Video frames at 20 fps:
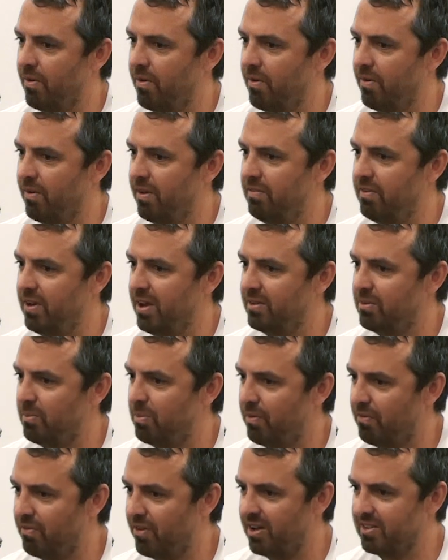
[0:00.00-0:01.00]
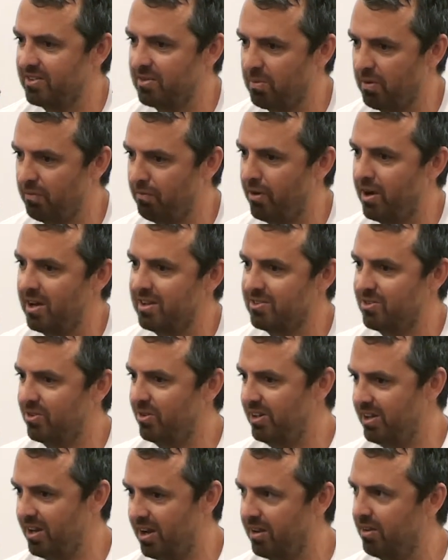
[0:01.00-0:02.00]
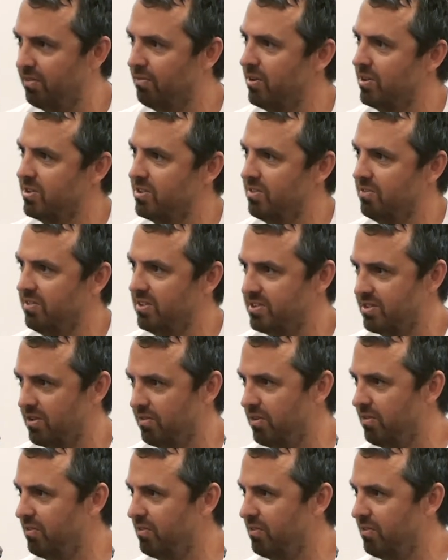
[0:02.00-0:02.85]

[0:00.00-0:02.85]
If you had to provide some advice to a younger version of yourself,